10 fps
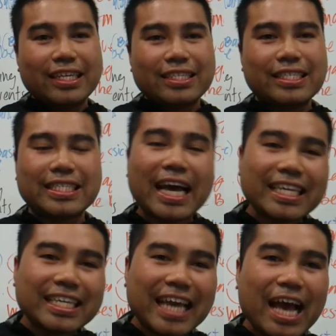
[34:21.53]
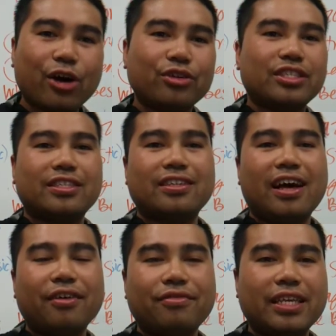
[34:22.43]
signing out
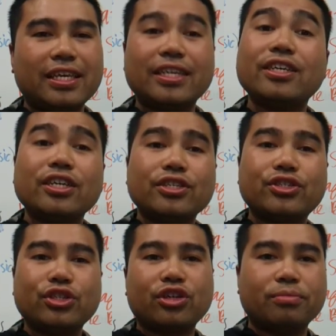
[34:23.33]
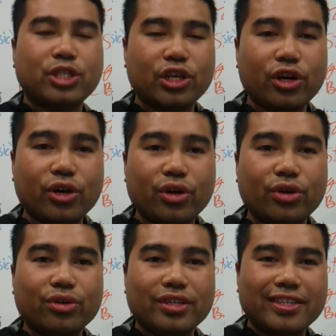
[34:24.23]
of the Sukhum Show.